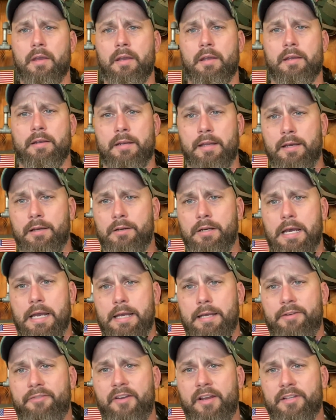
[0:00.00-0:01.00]
now
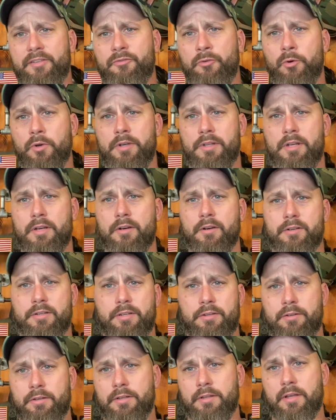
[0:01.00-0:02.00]
fast forward a year or
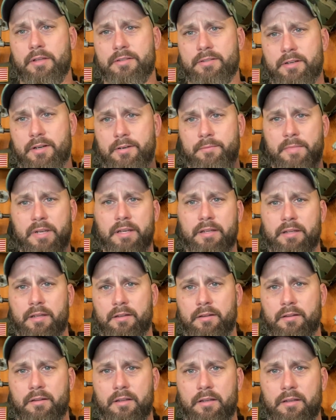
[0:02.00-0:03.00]
two and they start
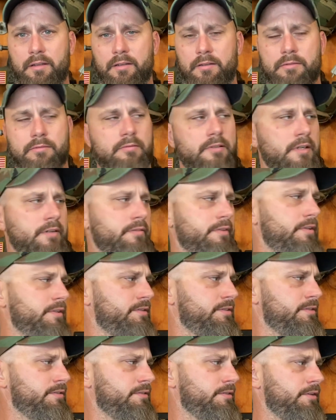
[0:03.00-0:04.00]
making the, whatever this
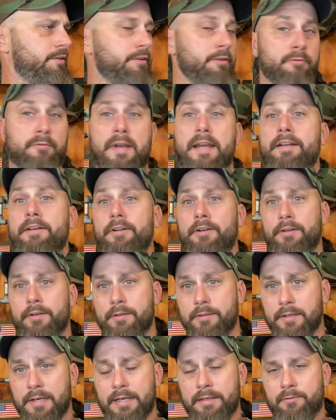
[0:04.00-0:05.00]
is called, the Raider,
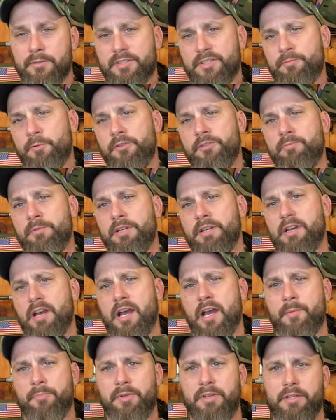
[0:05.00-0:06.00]
right? Which is supposed to be a
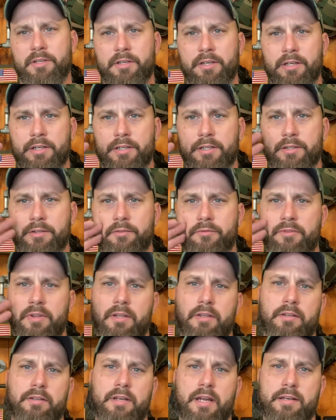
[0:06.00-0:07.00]
copy of
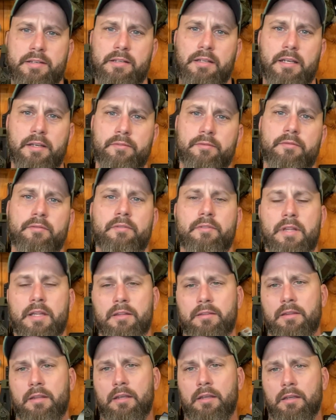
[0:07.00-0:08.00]
the 1911
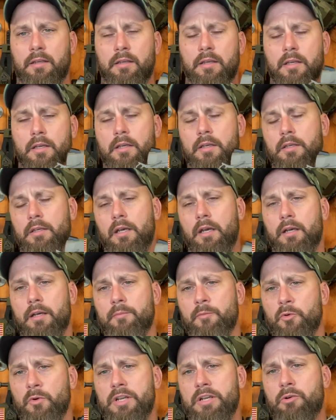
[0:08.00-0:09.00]
that the
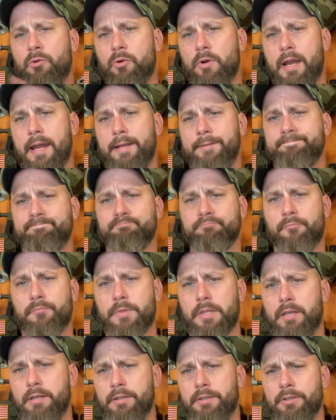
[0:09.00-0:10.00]
Marine Corps had,
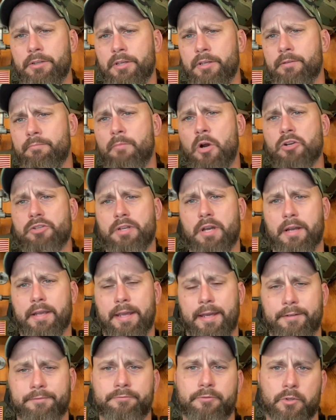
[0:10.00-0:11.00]
or the MARSOC
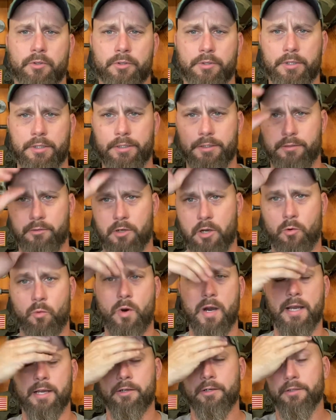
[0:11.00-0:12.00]
had for a
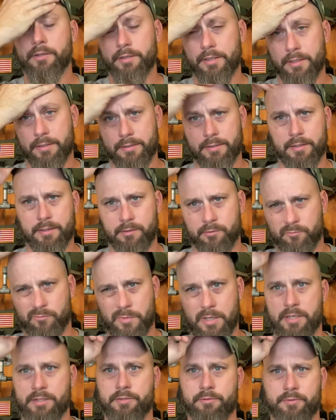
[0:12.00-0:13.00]
while, that
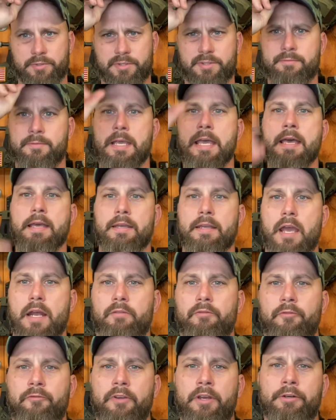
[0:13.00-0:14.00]
actually was kind
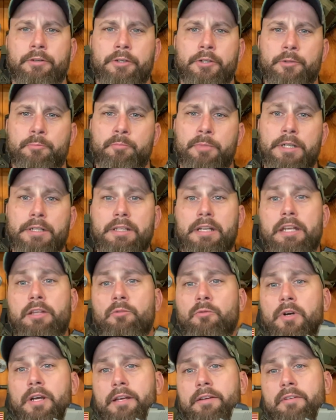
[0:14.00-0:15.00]
of a failure. But either
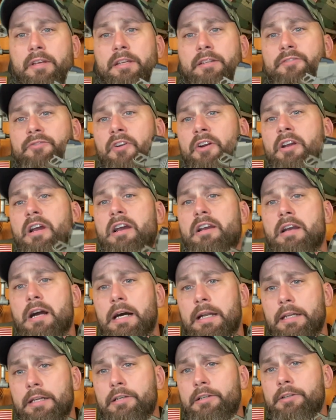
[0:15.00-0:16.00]
way, it's very
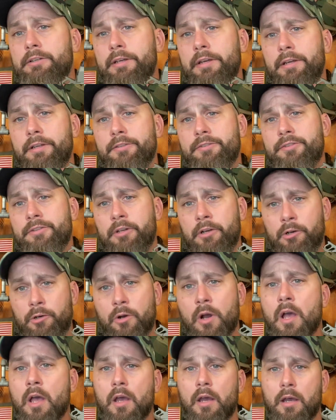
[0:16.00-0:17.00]
iconic. And
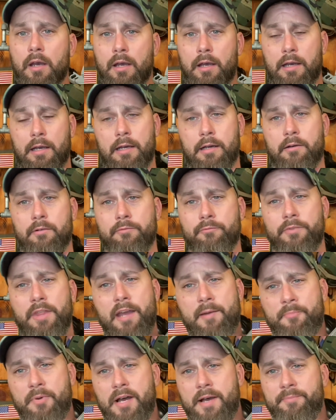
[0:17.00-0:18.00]
so
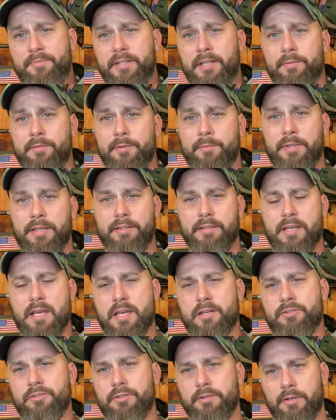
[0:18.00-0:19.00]
that popped up and I'm like,
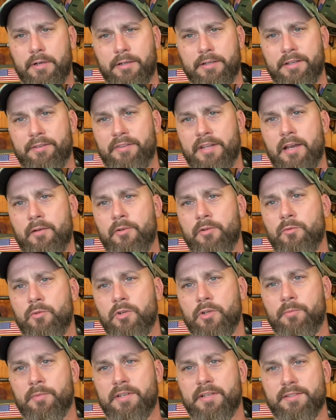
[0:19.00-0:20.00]
yeah, sure, I'll give that one a
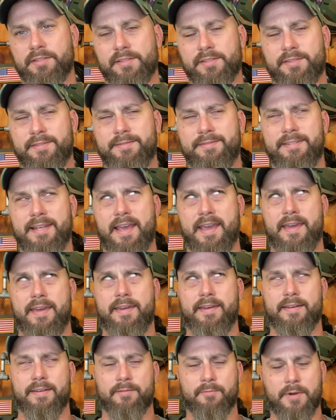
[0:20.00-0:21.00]
whirl because it's
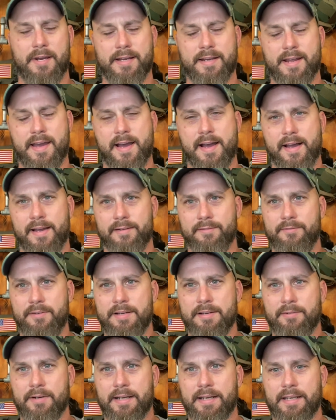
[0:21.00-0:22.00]
tan. Why not?
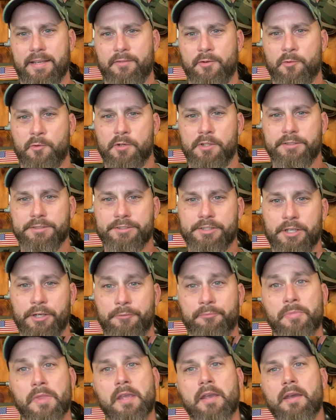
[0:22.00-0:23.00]
Why not give it a whirl?
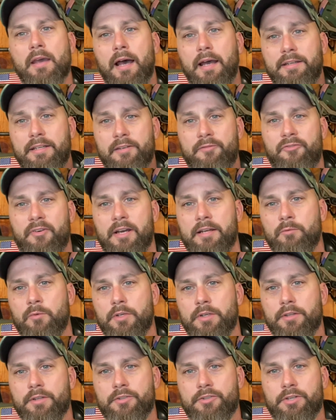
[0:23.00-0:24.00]
So I did find one
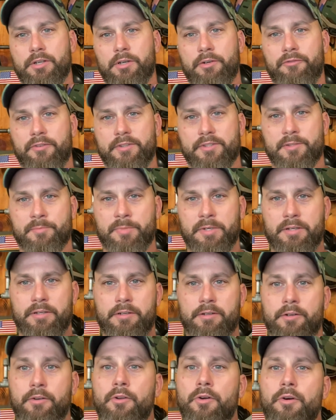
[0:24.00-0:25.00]
on the shelf at
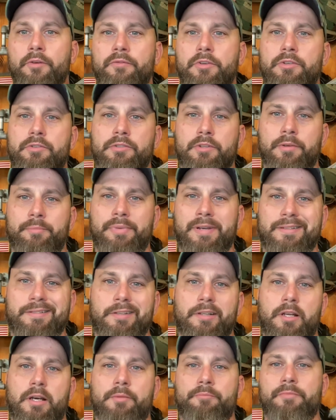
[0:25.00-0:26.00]
Superior and Longview, so I picked
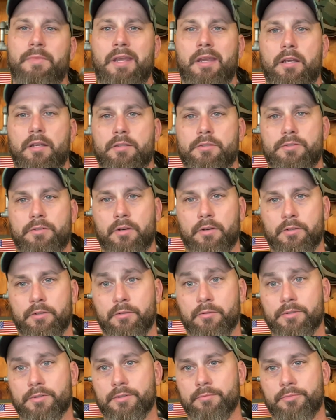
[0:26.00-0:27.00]
it up and started doing some